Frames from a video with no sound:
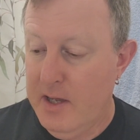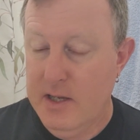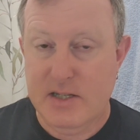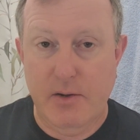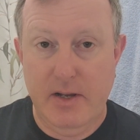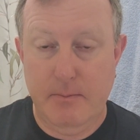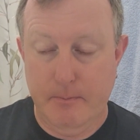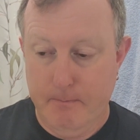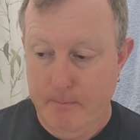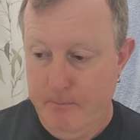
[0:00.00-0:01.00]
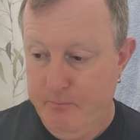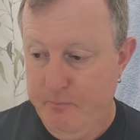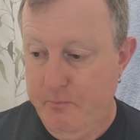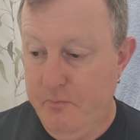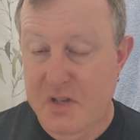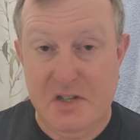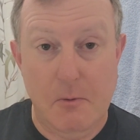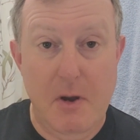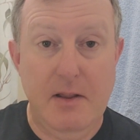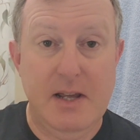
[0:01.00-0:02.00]
So
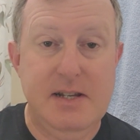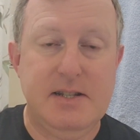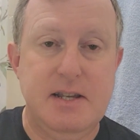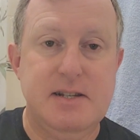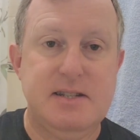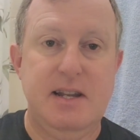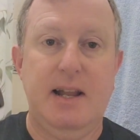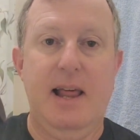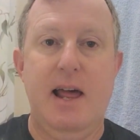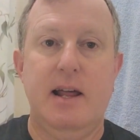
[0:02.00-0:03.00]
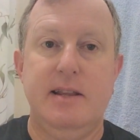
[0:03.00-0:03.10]
when these things sell out,